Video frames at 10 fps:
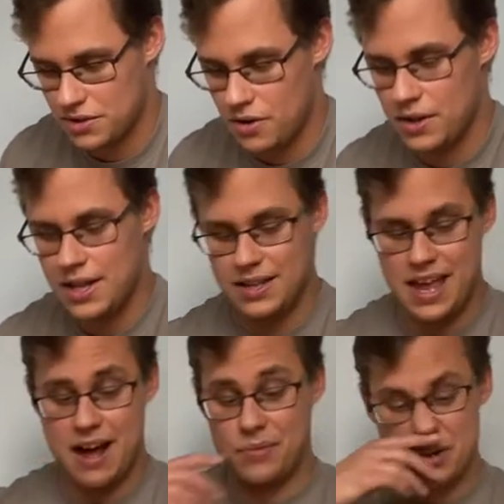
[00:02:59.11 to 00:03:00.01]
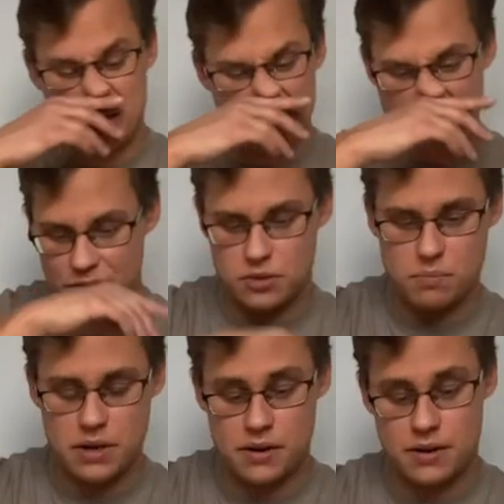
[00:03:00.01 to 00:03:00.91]
So, yeah, there's the Bowser
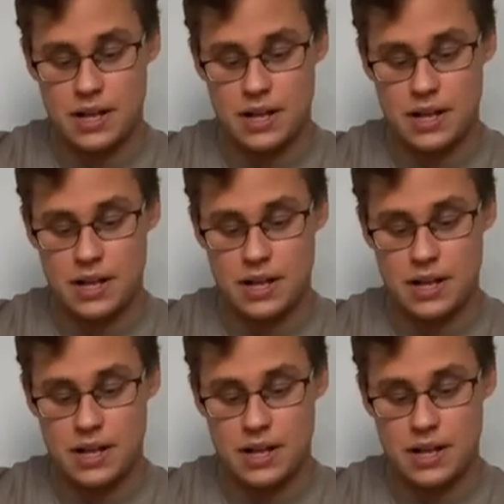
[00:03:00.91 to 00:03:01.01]
beer.